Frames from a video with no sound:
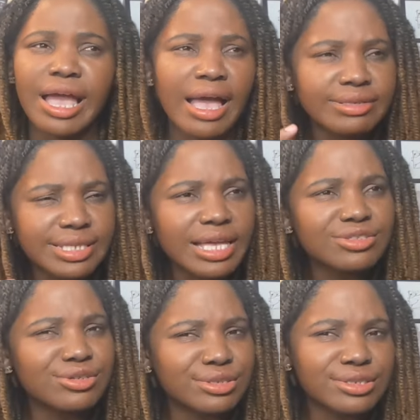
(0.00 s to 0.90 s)
Eh? I
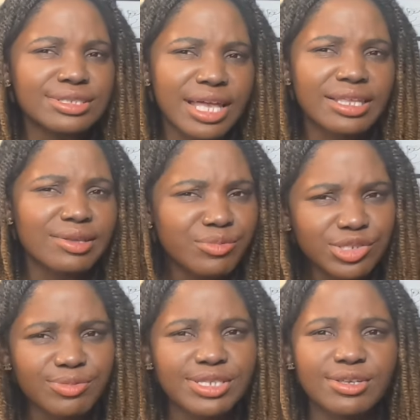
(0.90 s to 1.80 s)
start to understand there
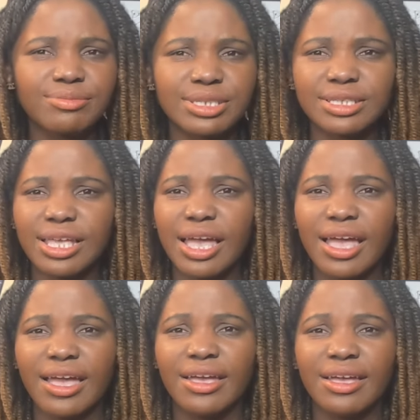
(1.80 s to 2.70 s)
must be something
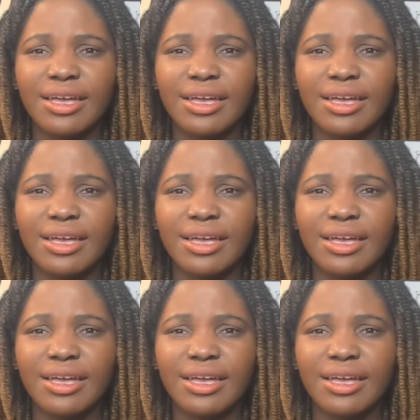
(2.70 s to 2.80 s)
there.